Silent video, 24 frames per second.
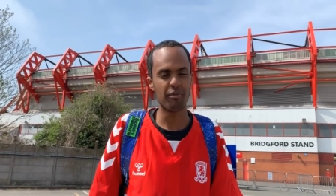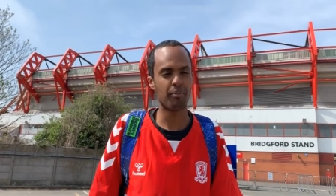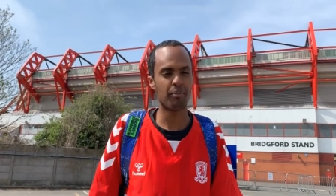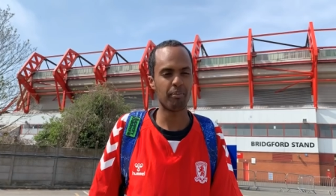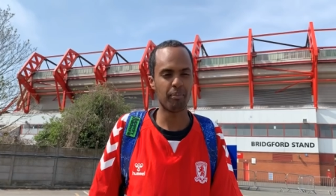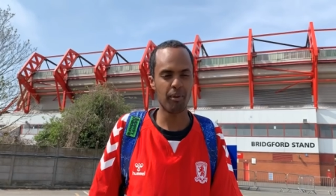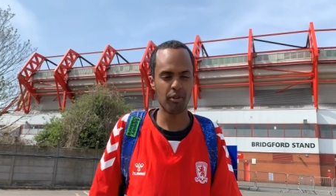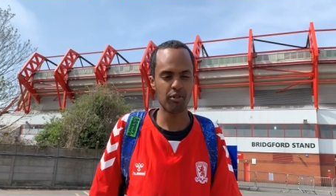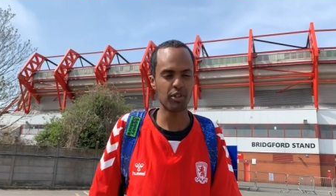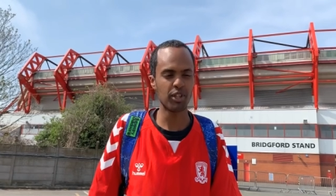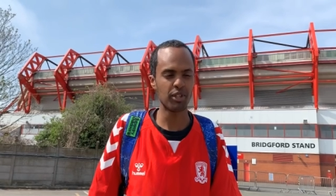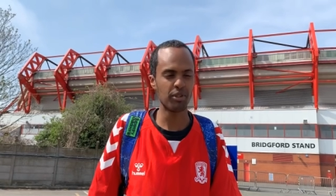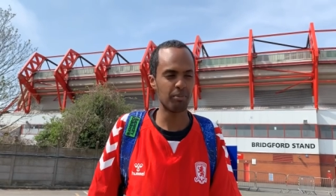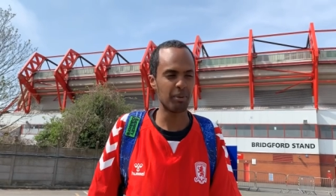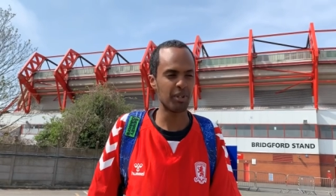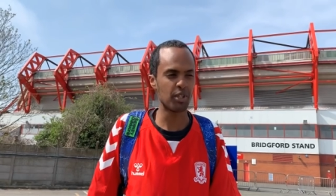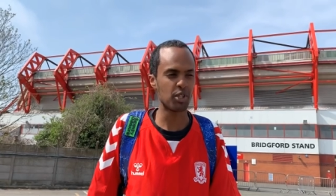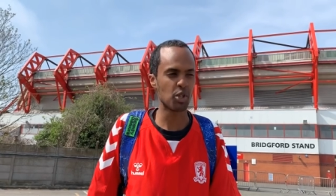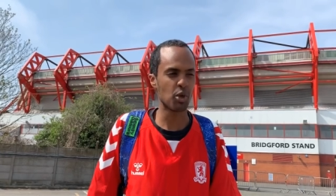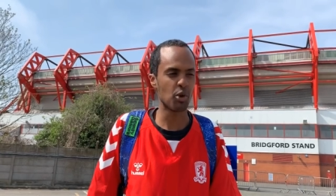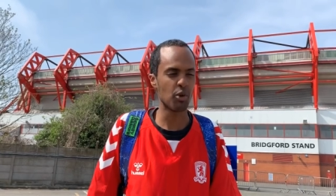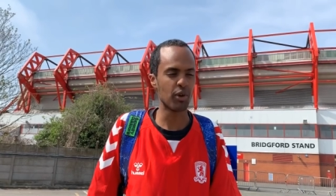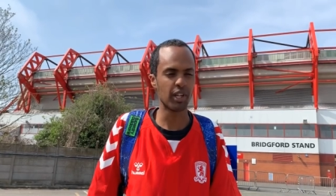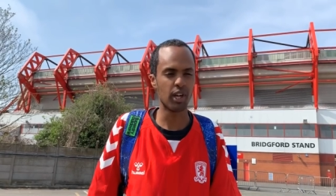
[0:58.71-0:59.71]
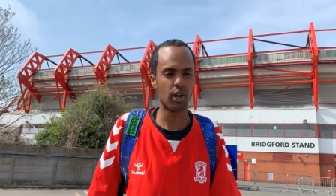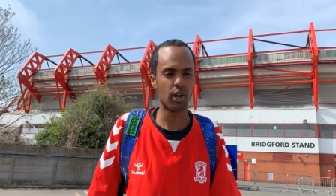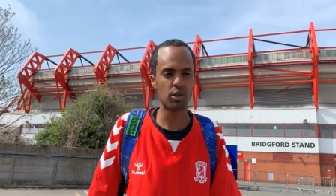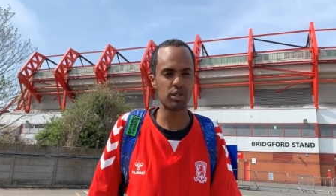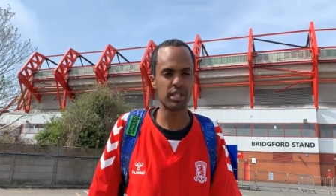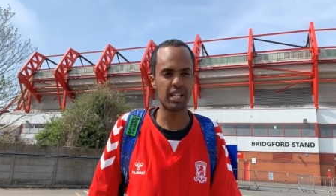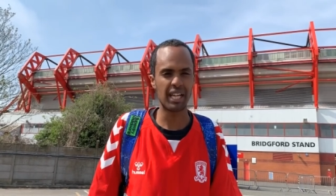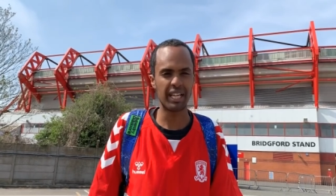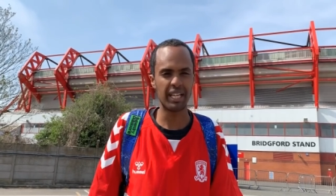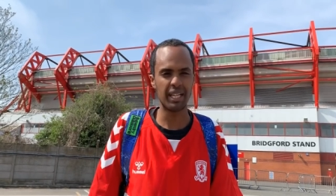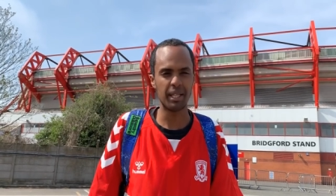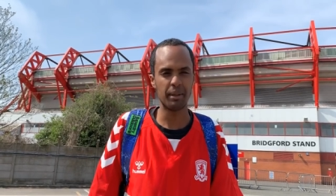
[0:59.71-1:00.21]
They've both been scoring
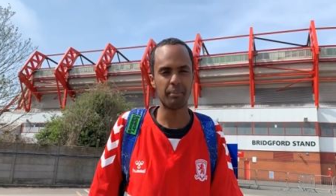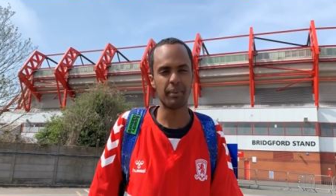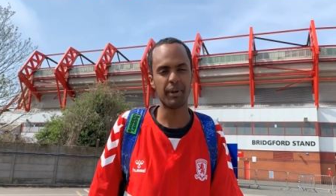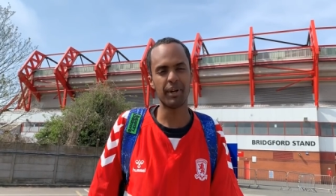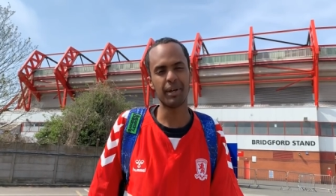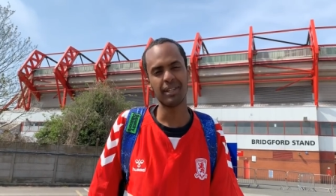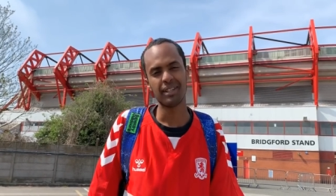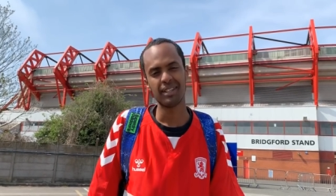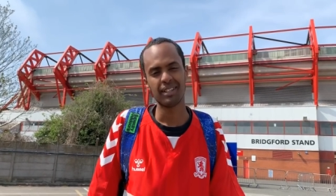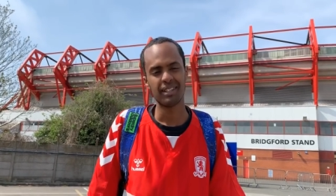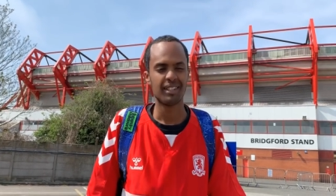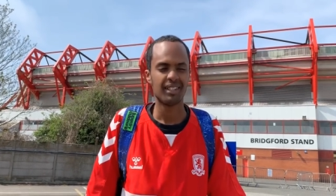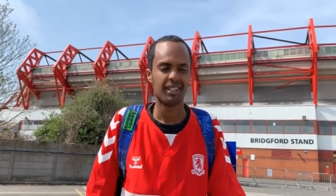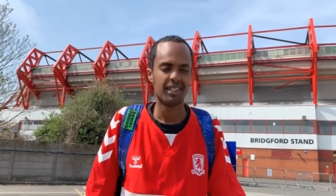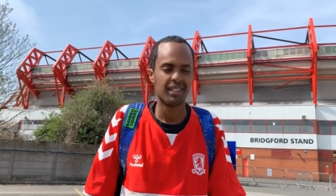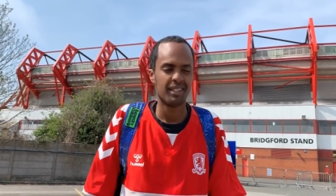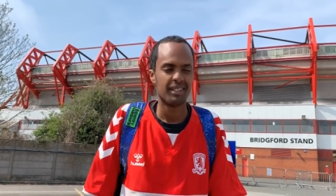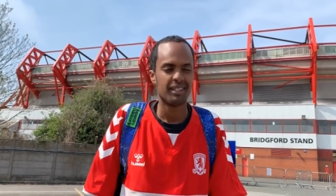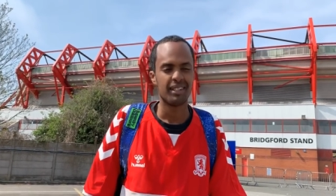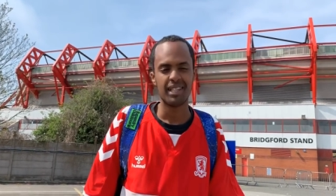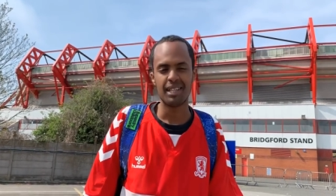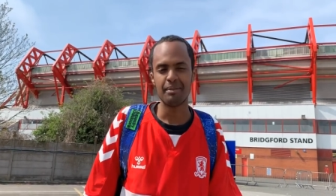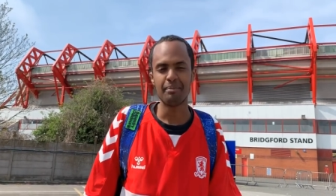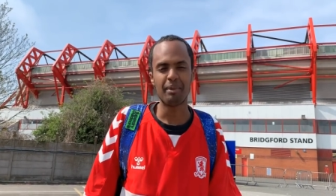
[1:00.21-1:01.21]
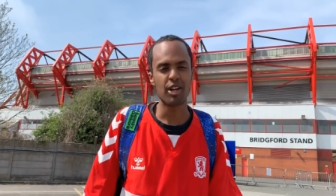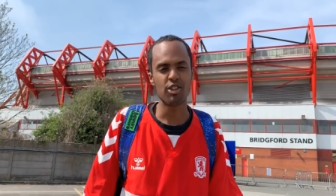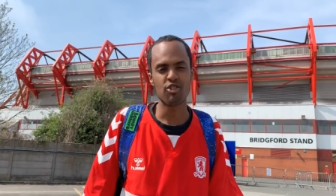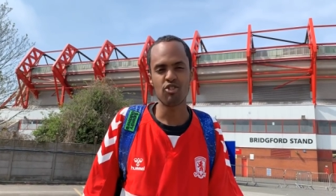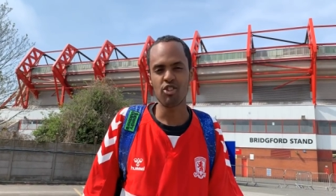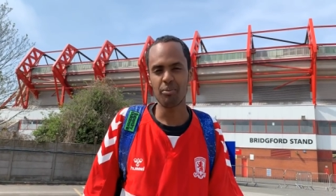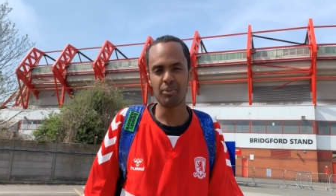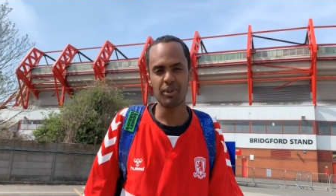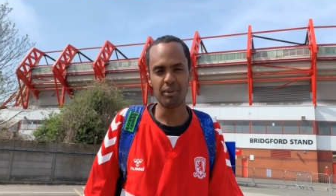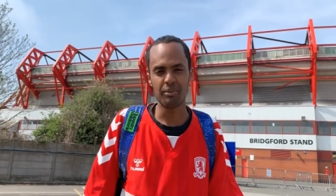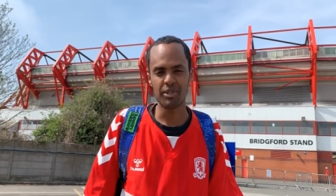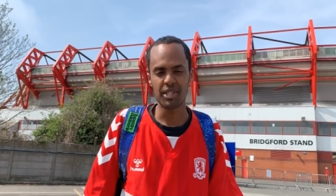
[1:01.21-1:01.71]
goals lately, but he
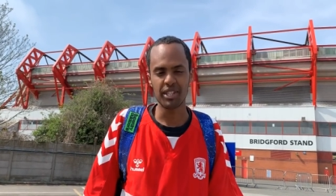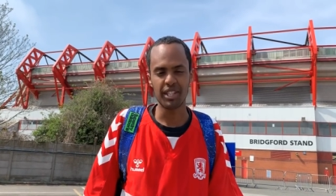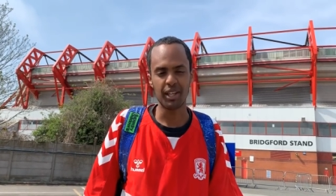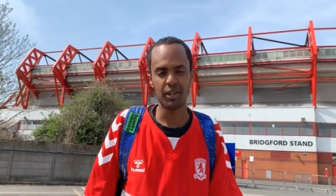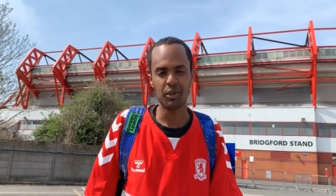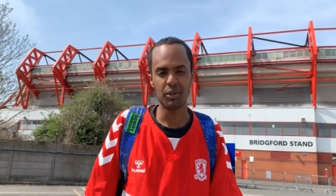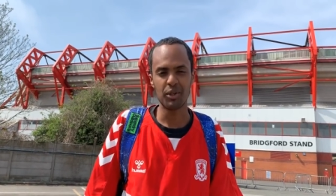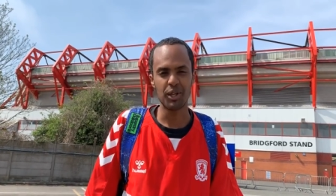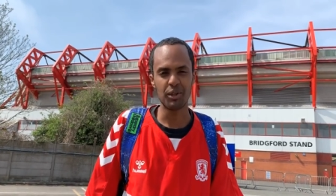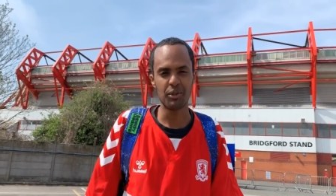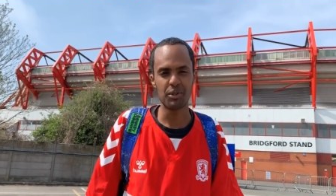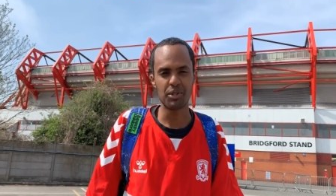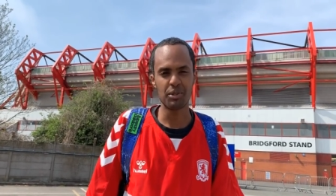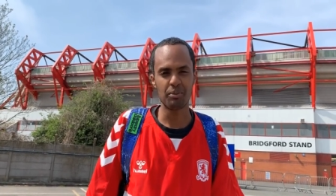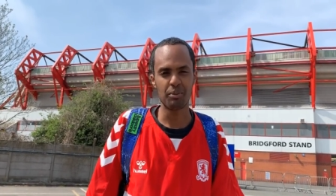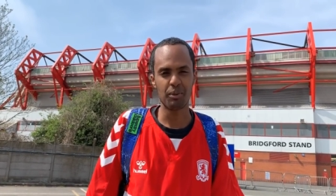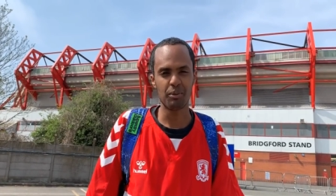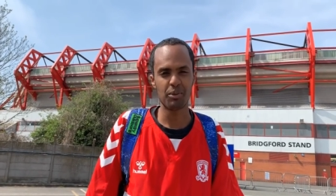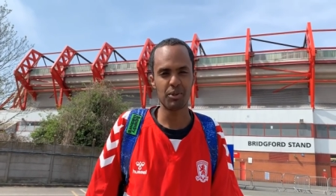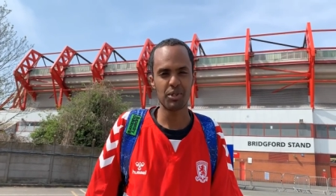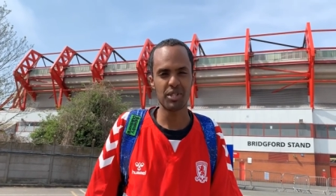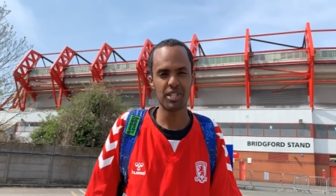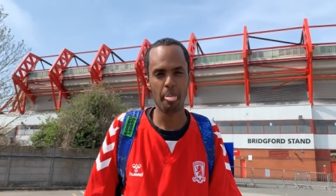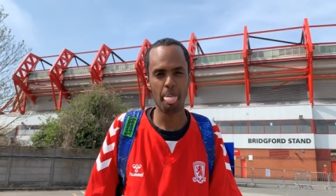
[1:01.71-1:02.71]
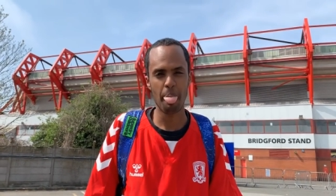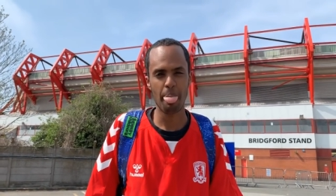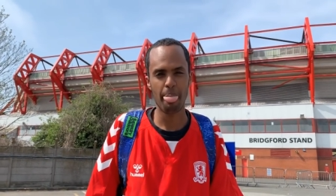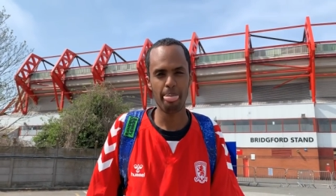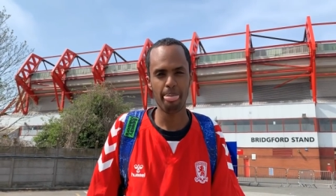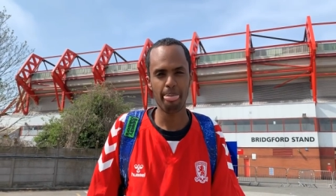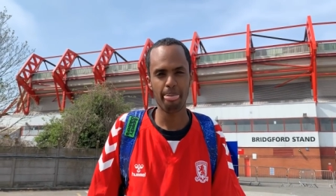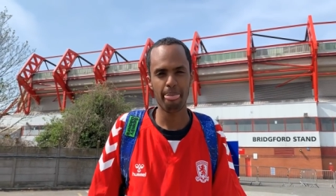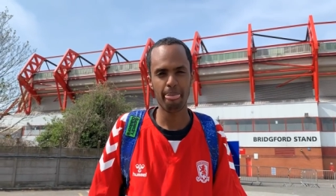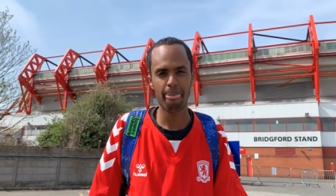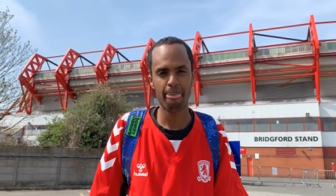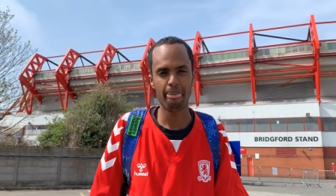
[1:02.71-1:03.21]
might drop them today. Who knows? Uh, score
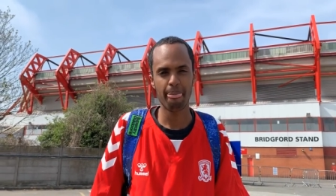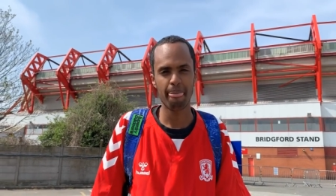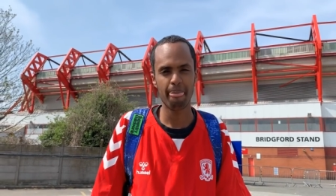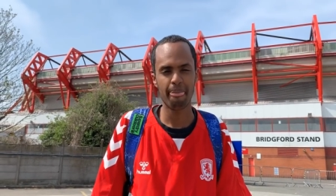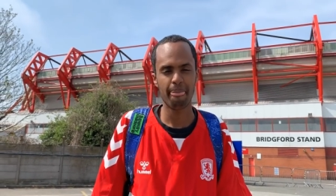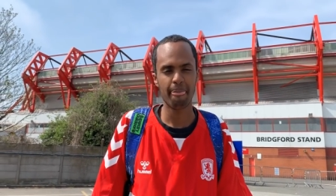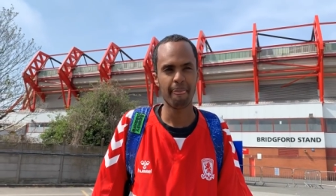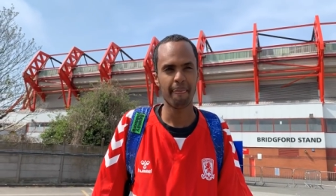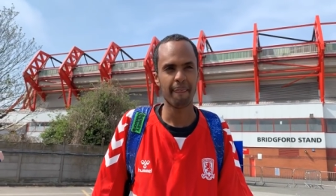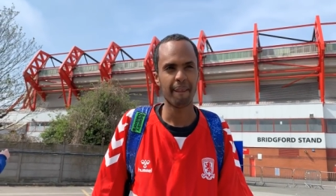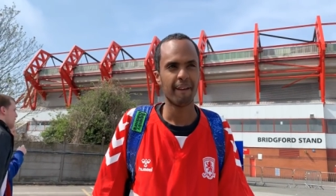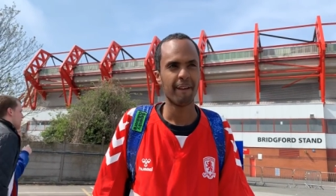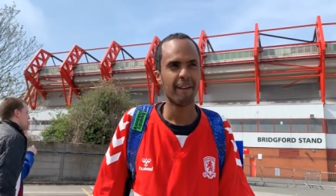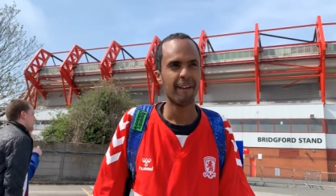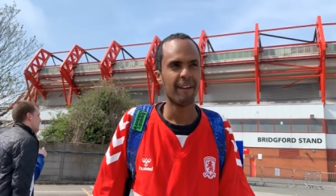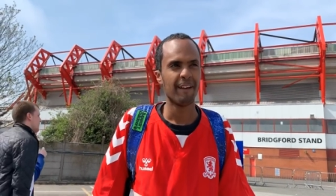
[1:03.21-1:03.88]
predictions today as well.